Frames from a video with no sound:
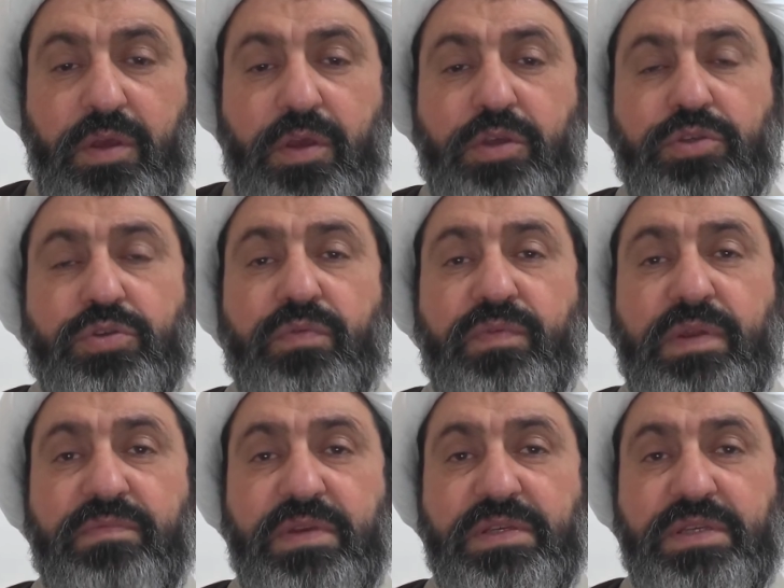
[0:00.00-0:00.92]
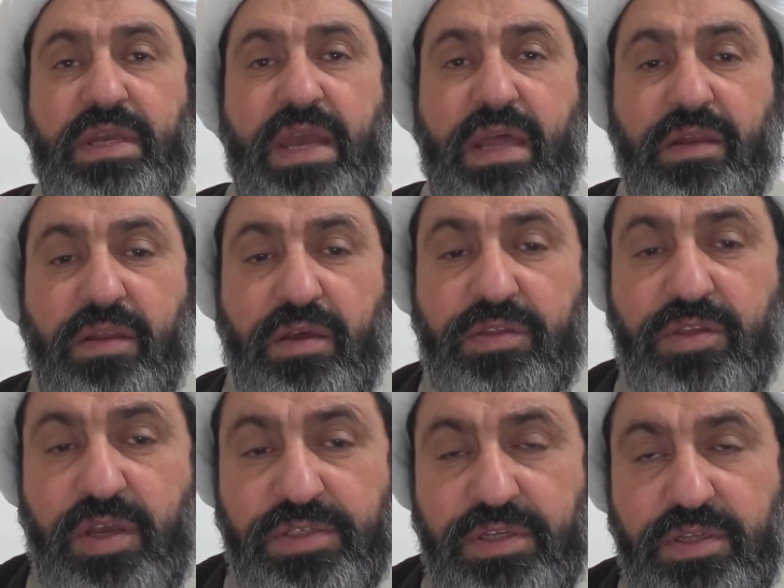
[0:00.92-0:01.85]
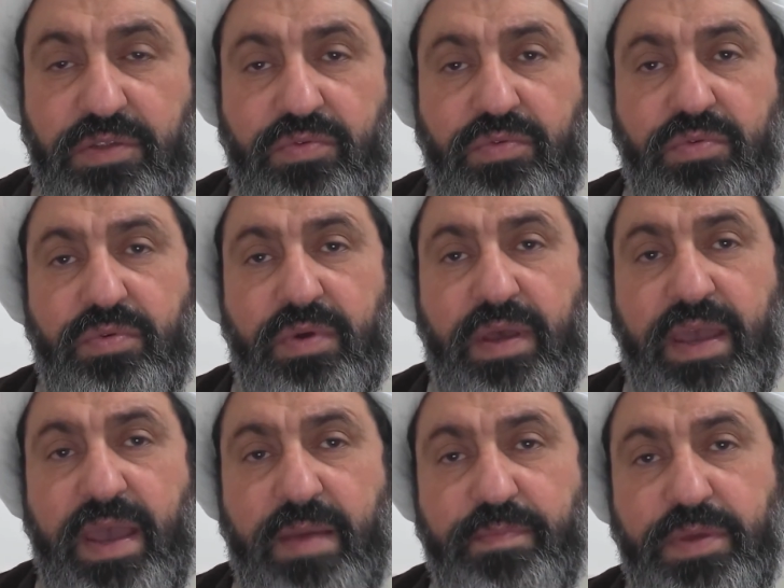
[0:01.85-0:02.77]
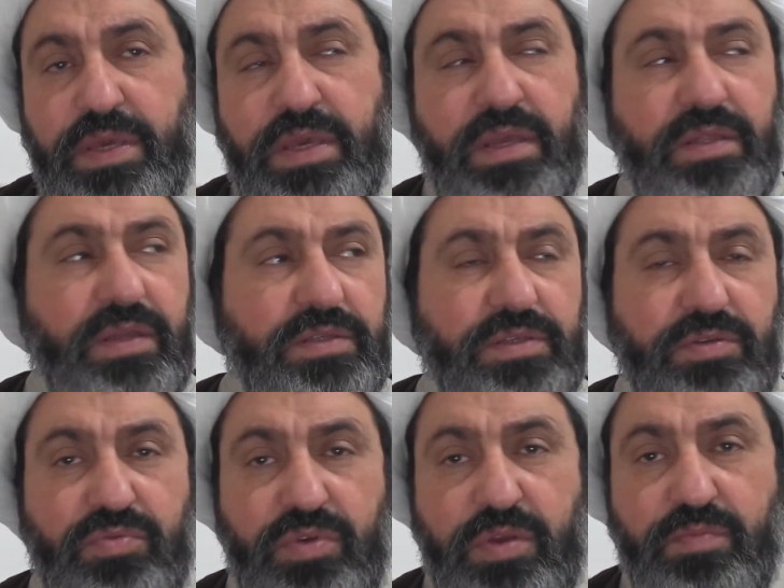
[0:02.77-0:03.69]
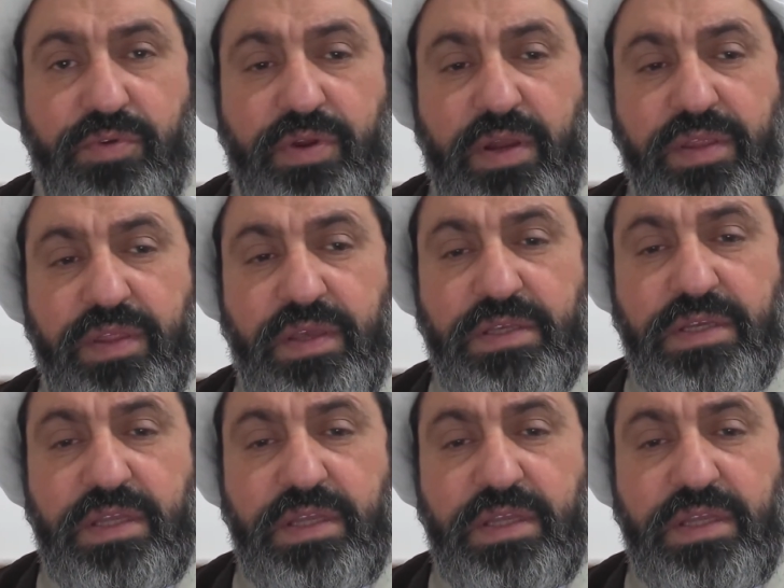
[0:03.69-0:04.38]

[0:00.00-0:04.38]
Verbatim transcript: So when we say Allah doesn't do kabih, doesn't do immoral things,